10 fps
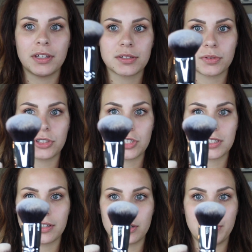This one's
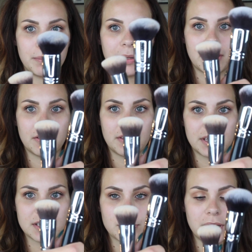just a little bit bigger than
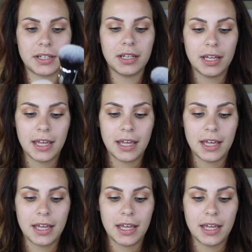this one.